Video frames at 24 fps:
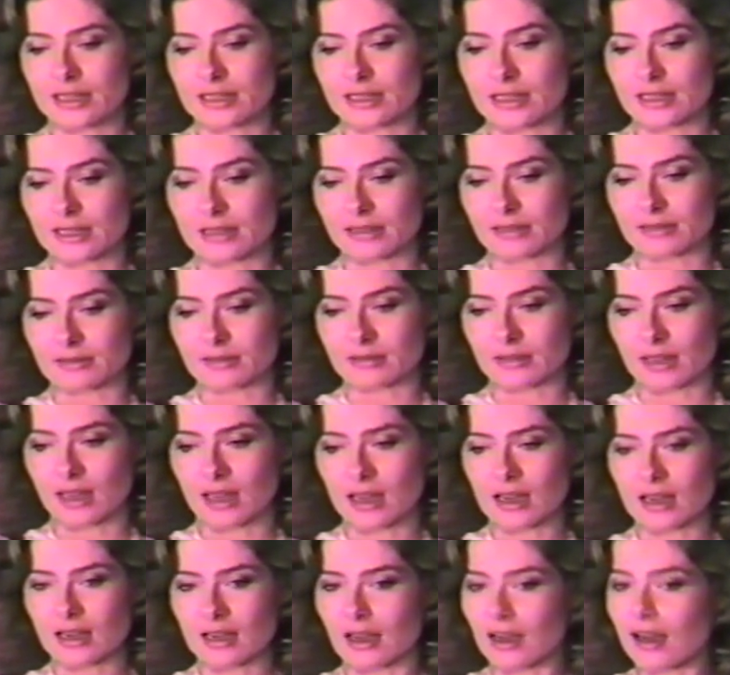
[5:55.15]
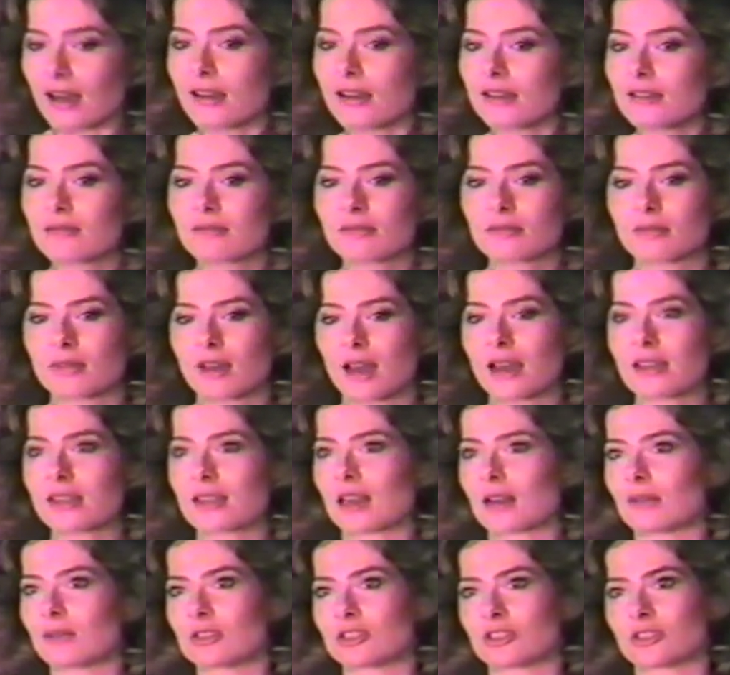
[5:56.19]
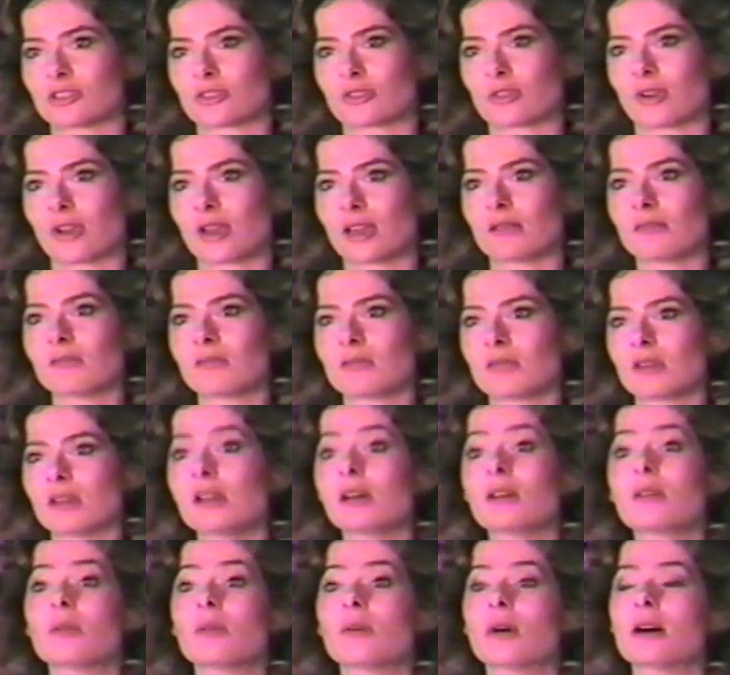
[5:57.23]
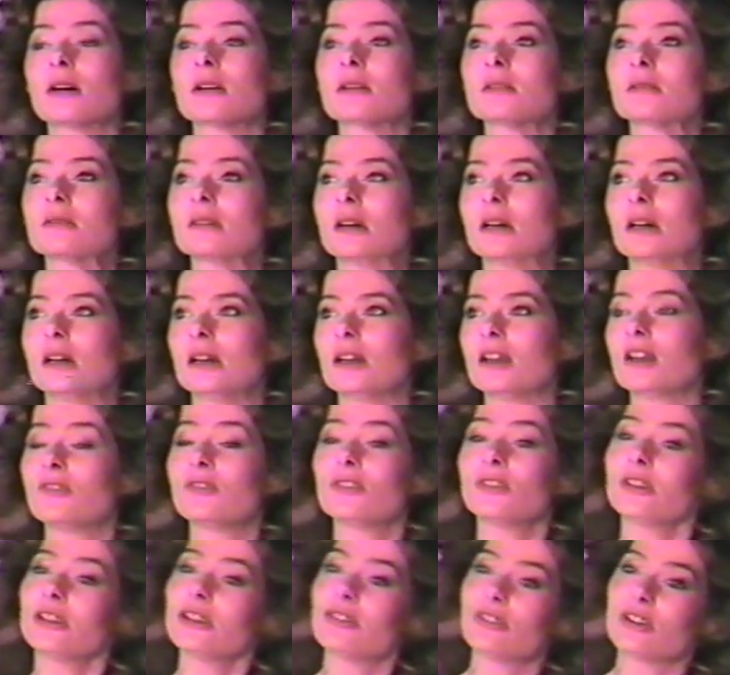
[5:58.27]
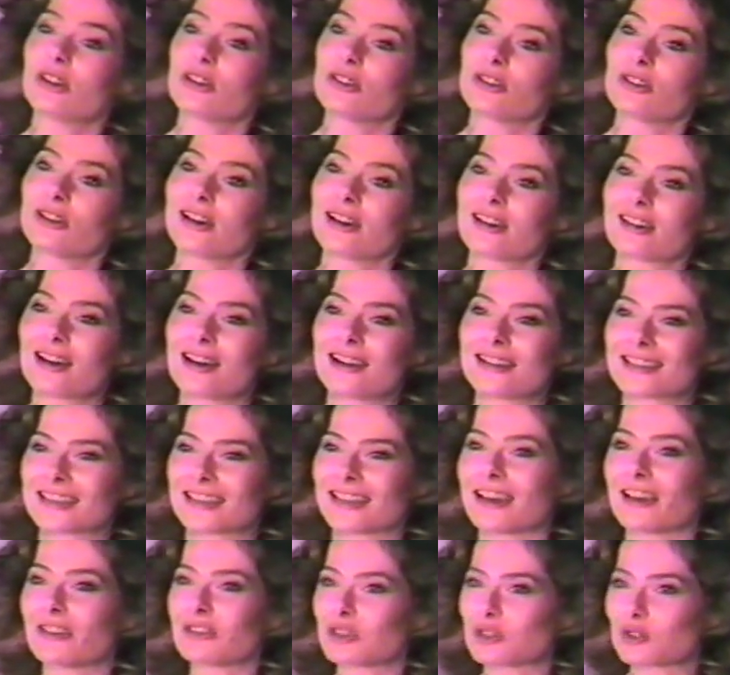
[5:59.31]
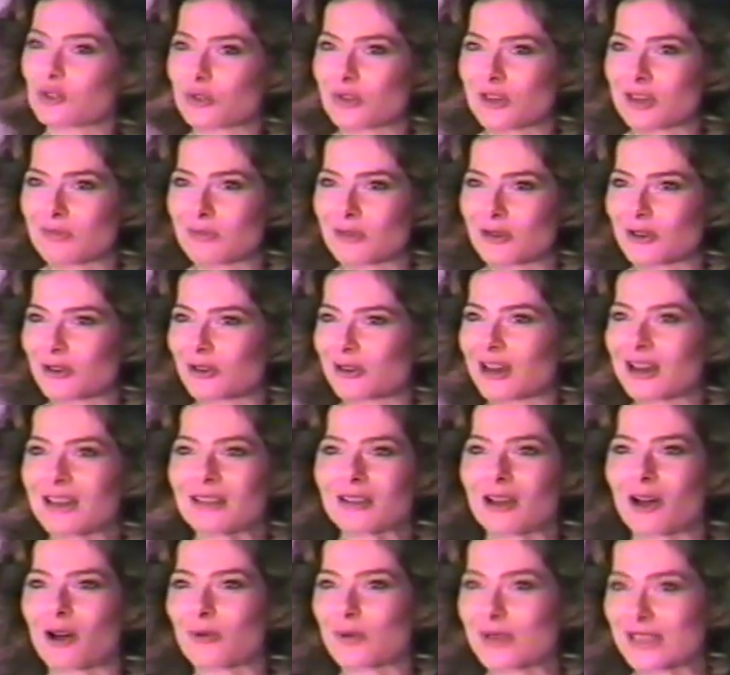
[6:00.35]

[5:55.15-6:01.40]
and uh, I I thought it was just great. You know, uh, if you live there, you're not constantly on the strip, or you're not